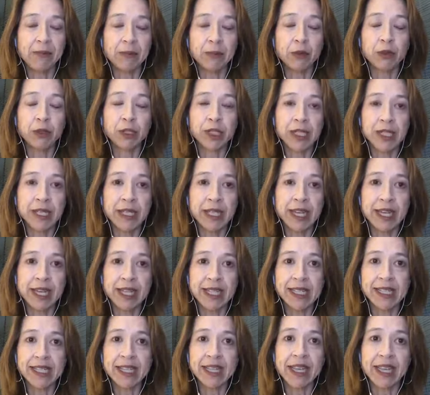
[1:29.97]

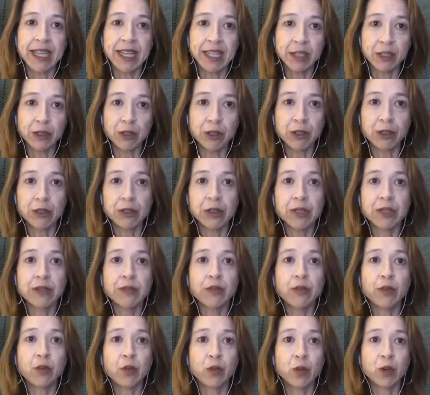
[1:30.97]
criticized the haters
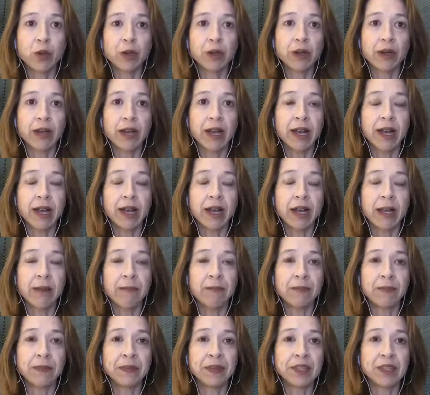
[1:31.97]
for
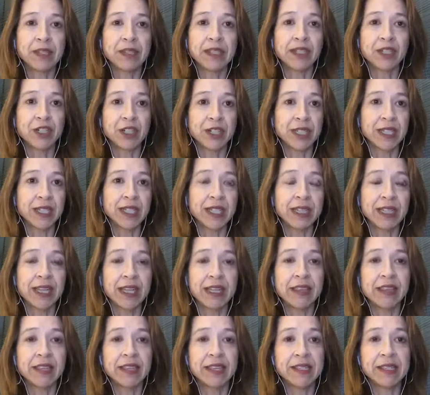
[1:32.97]
suggesting
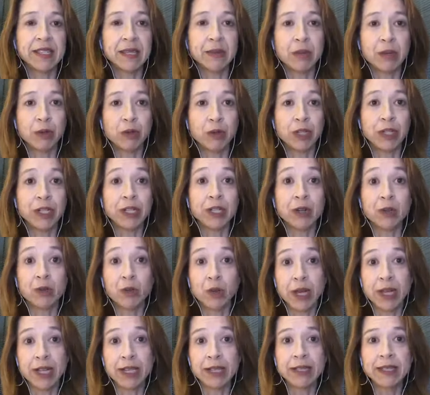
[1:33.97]
that the summit wouldn't go
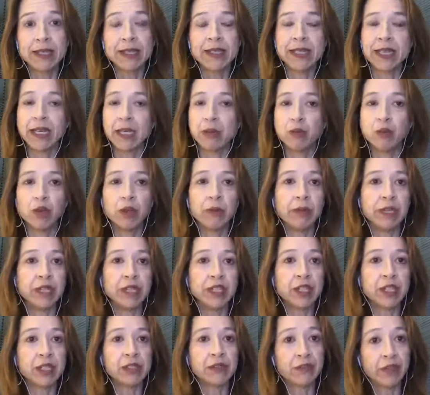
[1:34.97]
well. He said, "We'll be
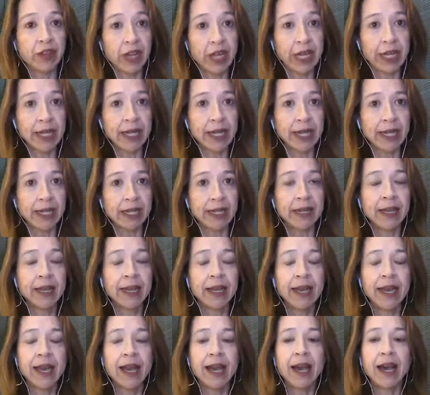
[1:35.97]
just fine."
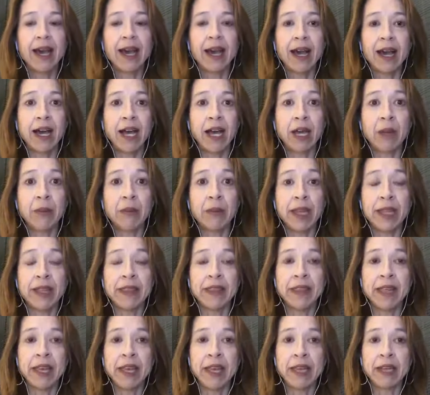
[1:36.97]

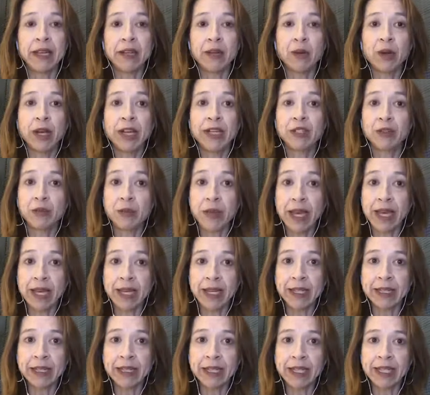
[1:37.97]
And then, quite
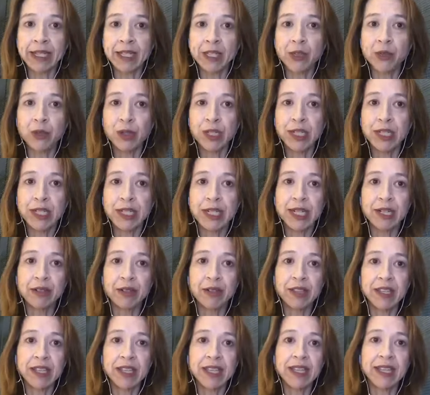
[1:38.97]
dramatically, he tweeted
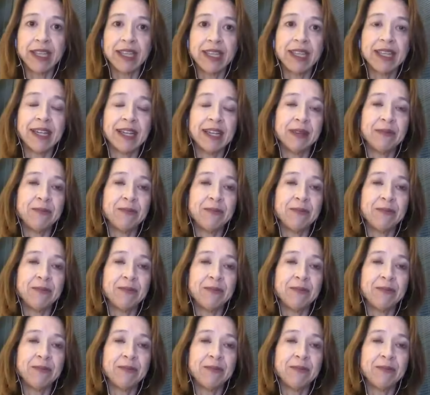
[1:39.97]
out the